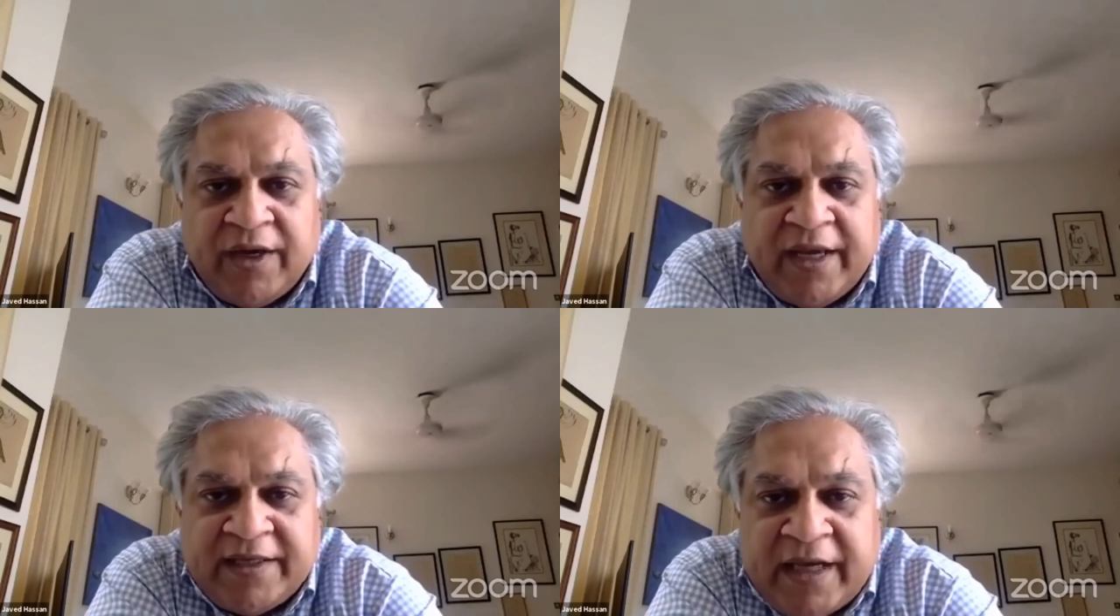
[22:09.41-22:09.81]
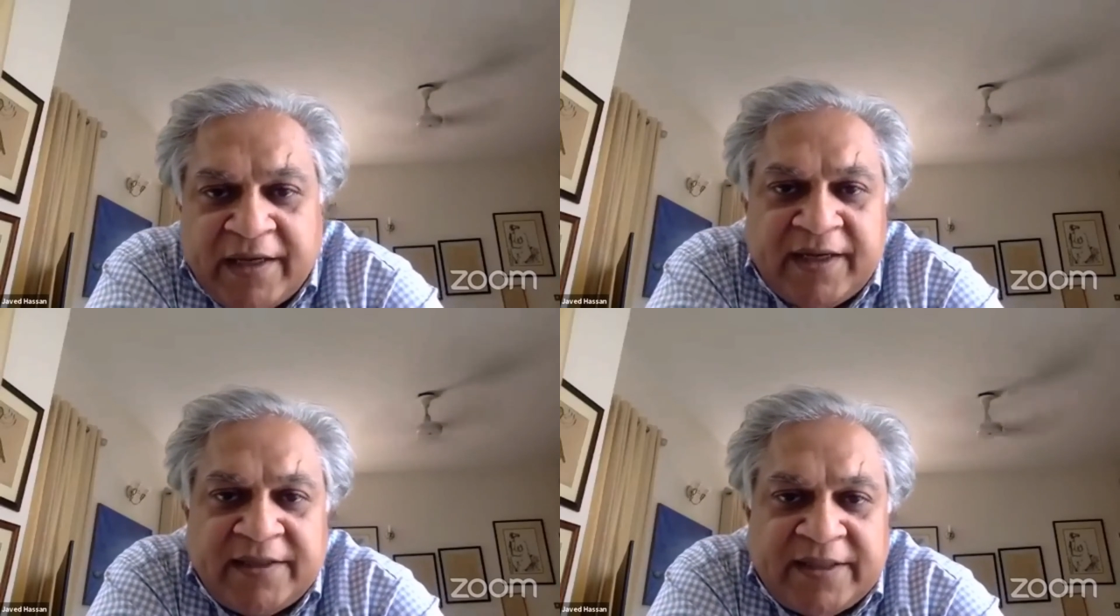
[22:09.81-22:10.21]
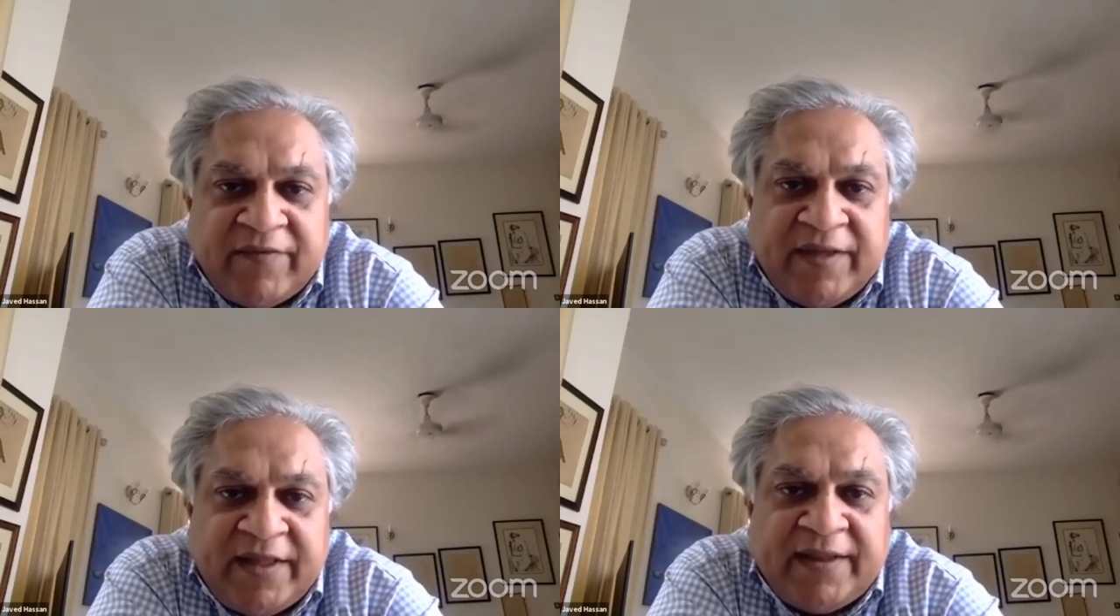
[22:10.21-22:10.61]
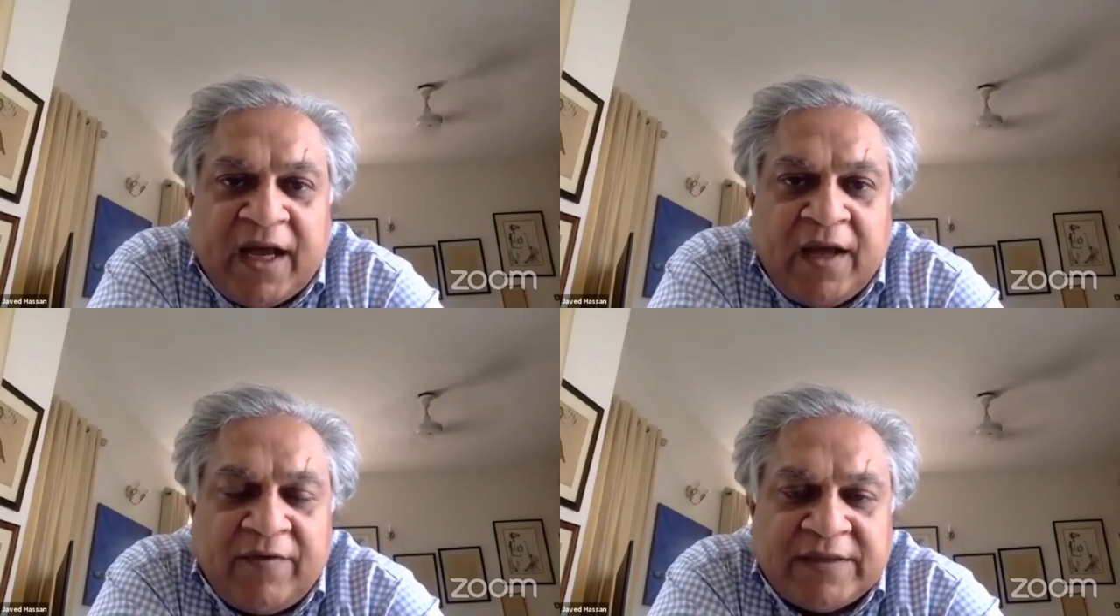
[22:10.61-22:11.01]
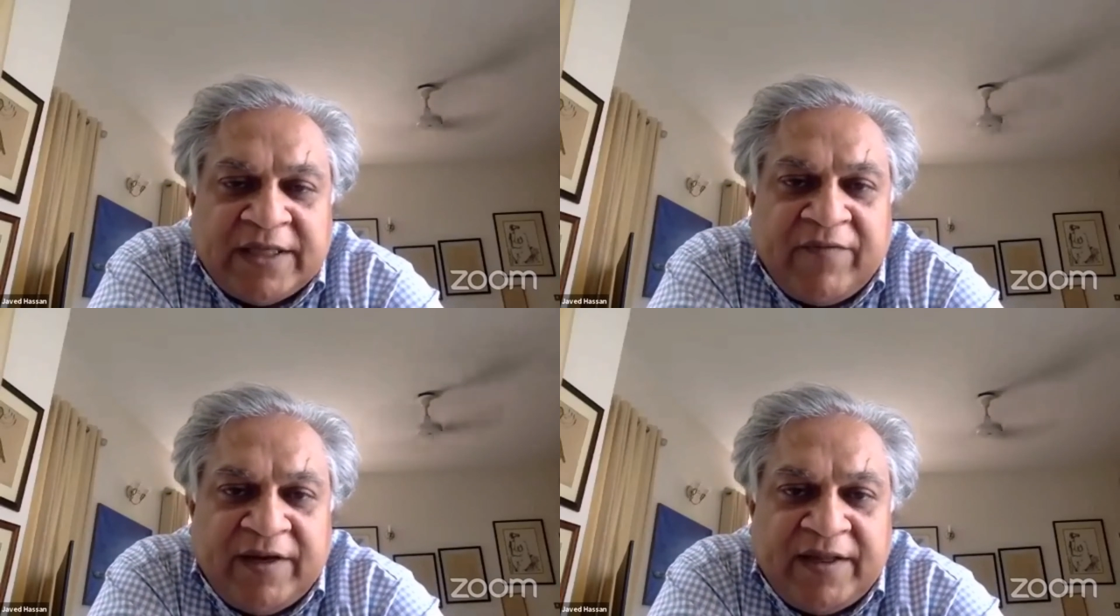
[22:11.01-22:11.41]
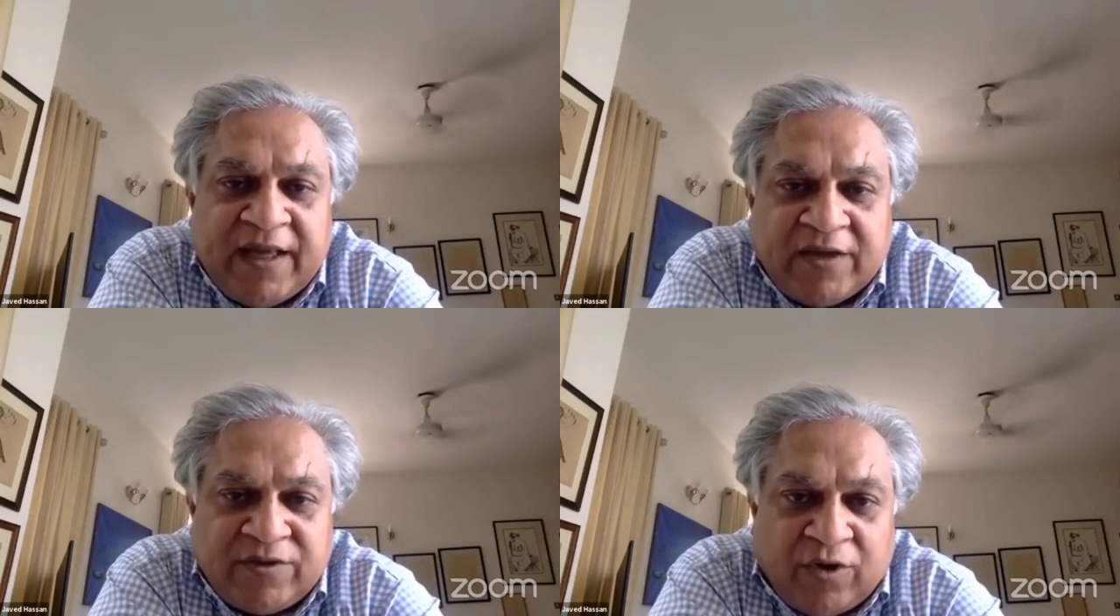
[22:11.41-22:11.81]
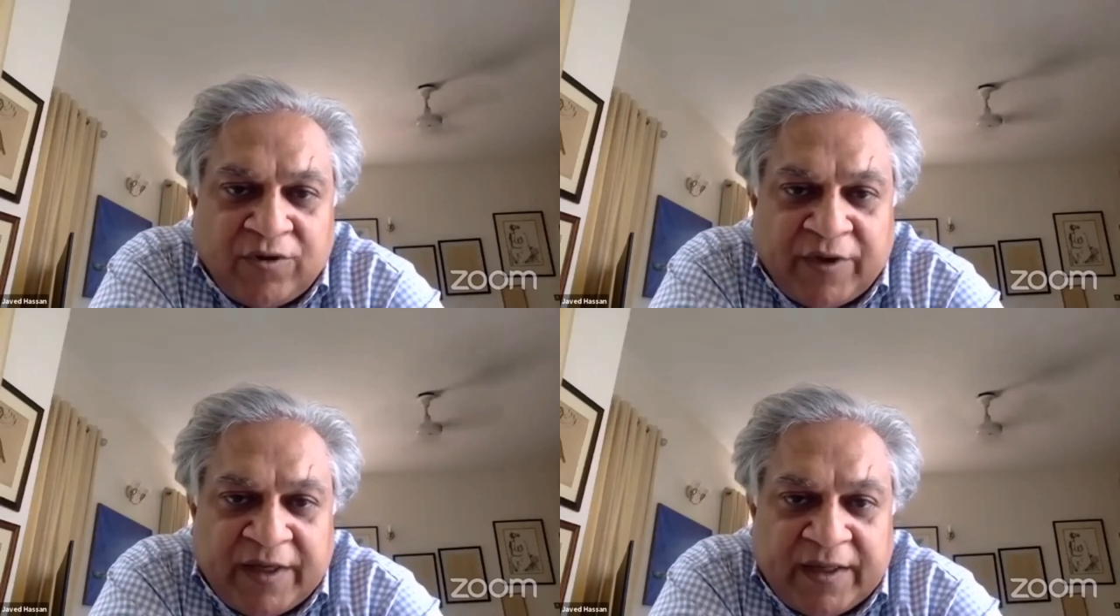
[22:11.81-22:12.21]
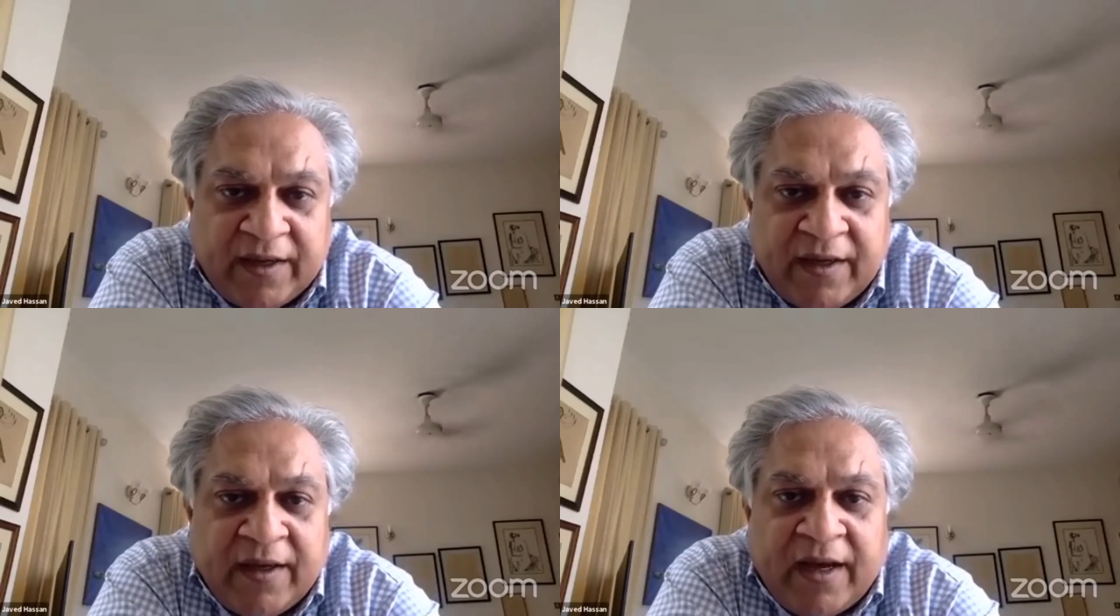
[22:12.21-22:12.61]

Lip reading: is 170,000 altogether.